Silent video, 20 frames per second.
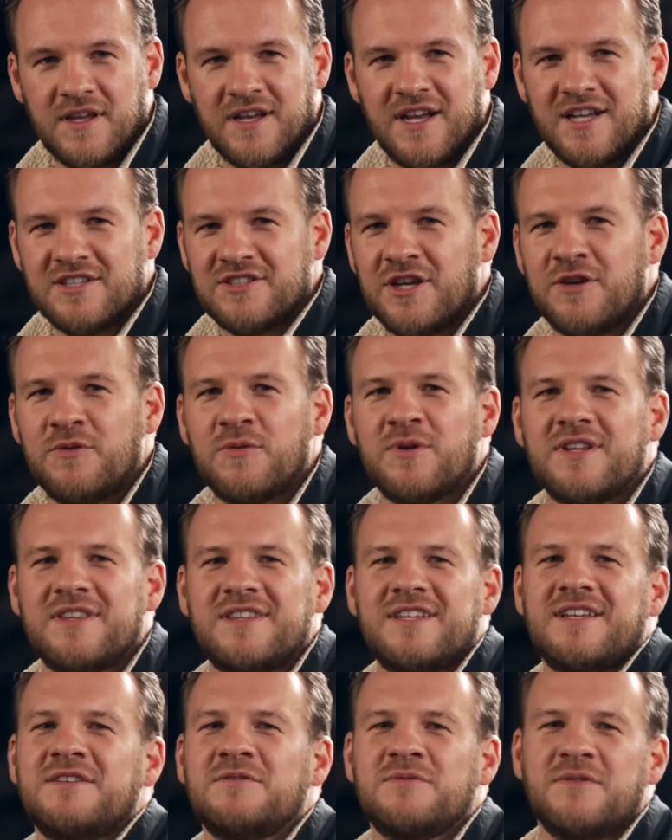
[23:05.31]
I'll tell you what the
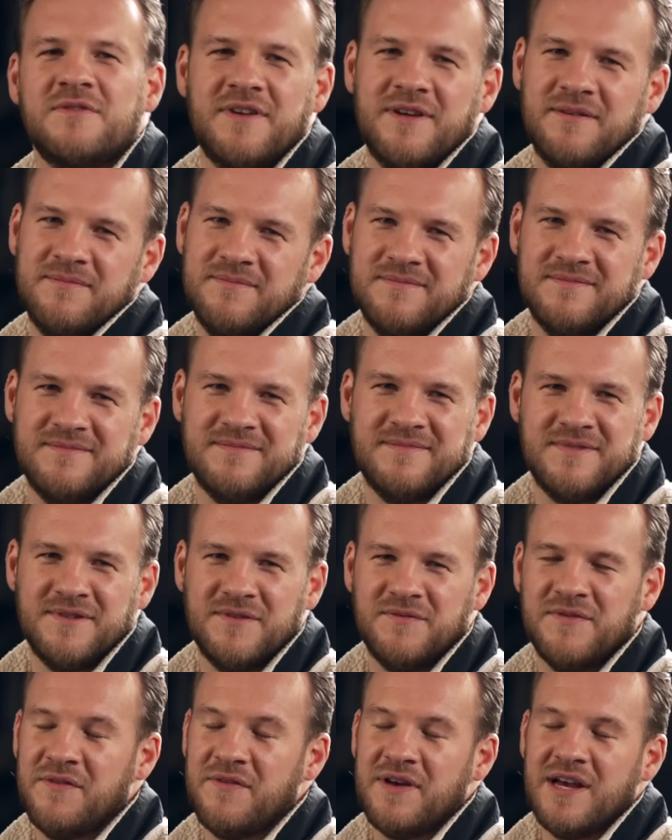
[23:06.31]
thing is with him.
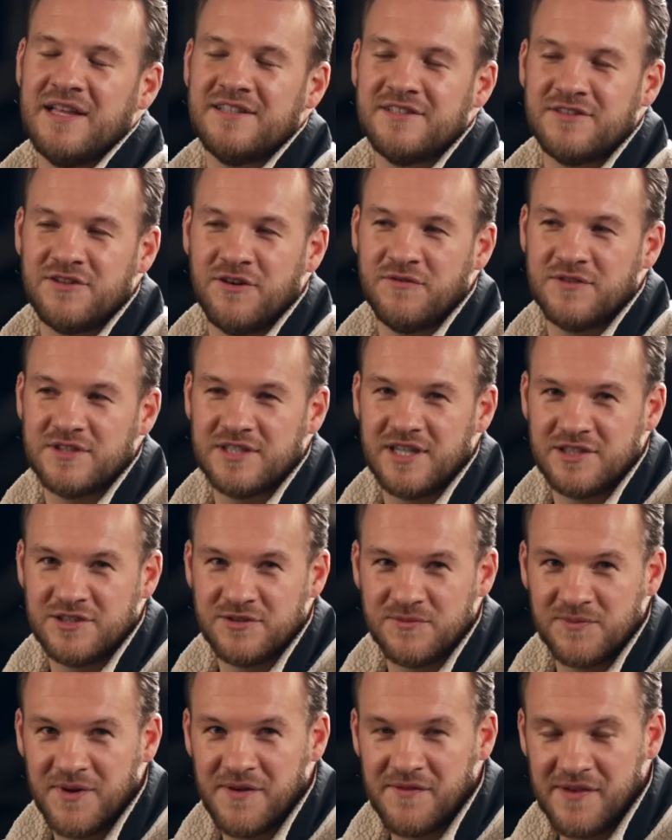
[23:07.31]
I've never had this
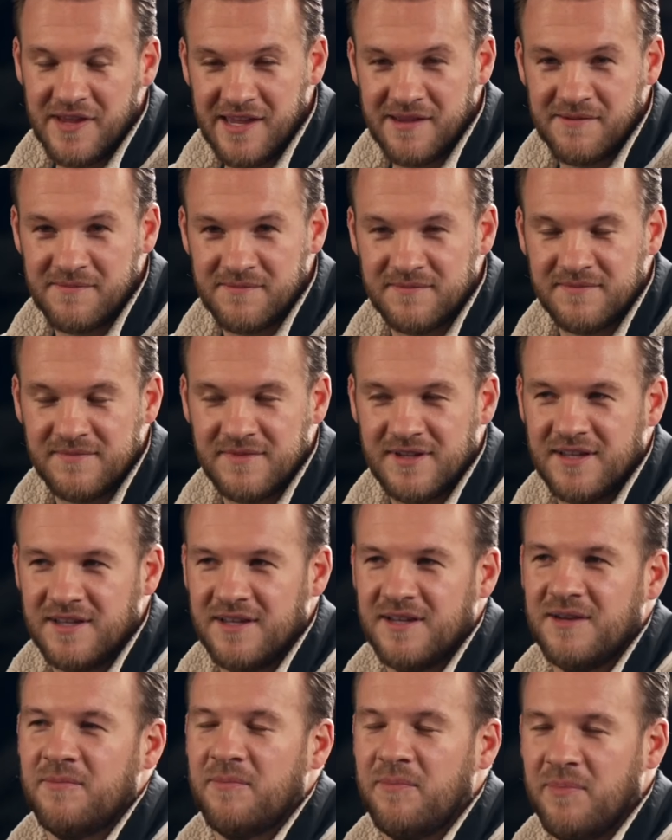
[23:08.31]
conversation with him,
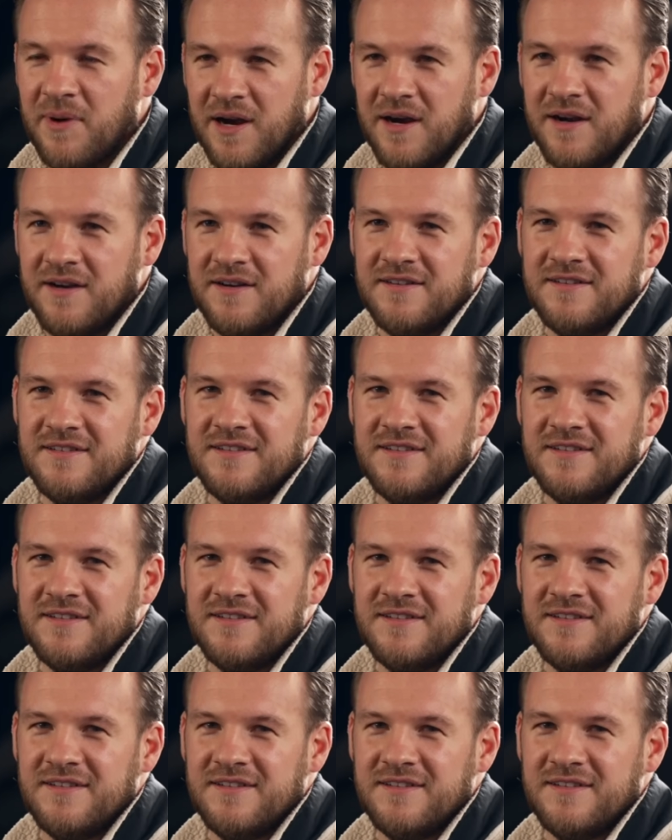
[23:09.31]
but